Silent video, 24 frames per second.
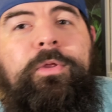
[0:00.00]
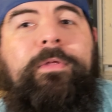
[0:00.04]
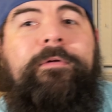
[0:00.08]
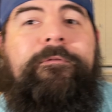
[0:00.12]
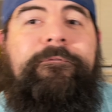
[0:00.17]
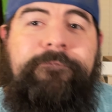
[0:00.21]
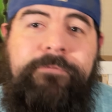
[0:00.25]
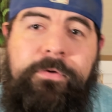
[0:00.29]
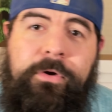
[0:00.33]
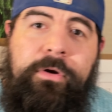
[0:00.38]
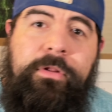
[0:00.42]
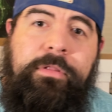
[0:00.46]

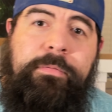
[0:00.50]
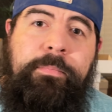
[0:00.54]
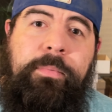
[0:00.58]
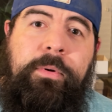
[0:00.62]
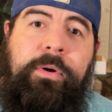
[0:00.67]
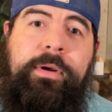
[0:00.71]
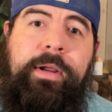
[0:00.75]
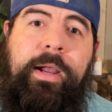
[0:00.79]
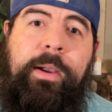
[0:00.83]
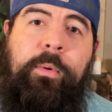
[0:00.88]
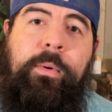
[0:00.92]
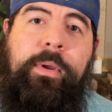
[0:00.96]
first
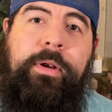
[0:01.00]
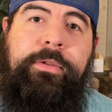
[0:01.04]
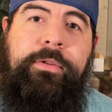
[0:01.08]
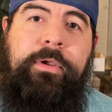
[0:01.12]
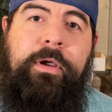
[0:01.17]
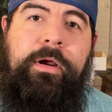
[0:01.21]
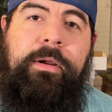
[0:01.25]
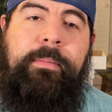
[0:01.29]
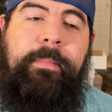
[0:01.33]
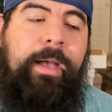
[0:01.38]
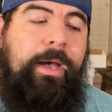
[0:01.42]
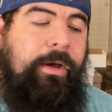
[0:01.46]
book I want to
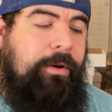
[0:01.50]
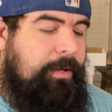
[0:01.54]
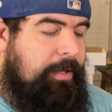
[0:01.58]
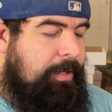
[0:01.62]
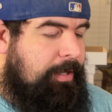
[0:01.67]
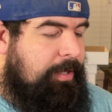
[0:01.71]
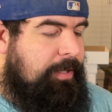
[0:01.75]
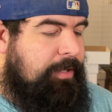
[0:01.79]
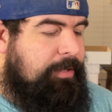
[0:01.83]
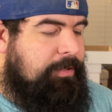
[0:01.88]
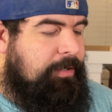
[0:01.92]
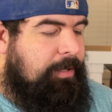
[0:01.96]
talk about
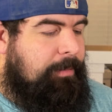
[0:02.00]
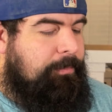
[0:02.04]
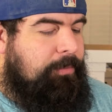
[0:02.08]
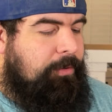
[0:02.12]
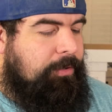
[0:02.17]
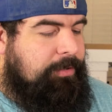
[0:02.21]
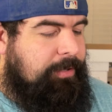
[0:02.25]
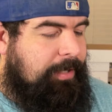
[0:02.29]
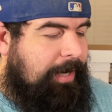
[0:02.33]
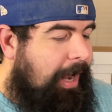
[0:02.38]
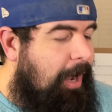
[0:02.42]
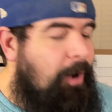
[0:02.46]
is a
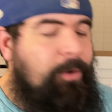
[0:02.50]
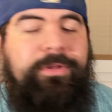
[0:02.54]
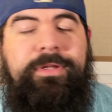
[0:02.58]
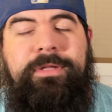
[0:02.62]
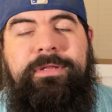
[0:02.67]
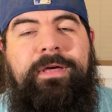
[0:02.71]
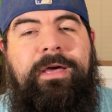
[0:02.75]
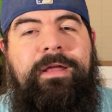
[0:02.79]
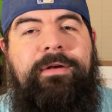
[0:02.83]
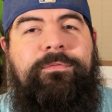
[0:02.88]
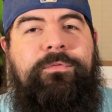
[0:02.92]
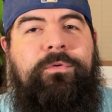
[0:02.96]
book that I was
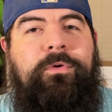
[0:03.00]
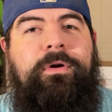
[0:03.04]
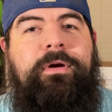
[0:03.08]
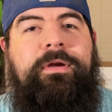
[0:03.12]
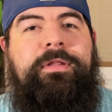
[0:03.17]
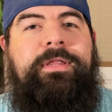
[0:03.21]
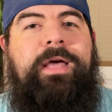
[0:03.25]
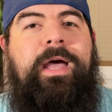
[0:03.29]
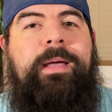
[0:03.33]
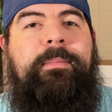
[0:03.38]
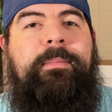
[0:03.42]
excited for because I'm